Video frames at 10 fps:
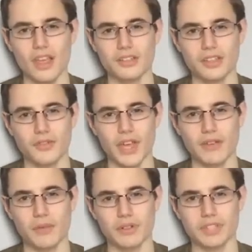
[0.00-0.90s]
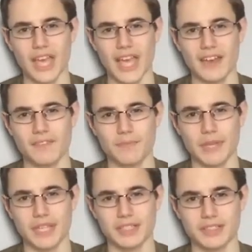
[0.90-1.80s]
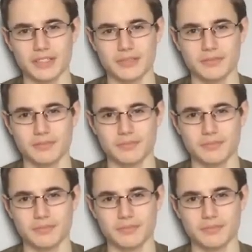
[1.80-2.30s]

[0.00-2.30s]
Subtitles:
So the favourite ones I have been to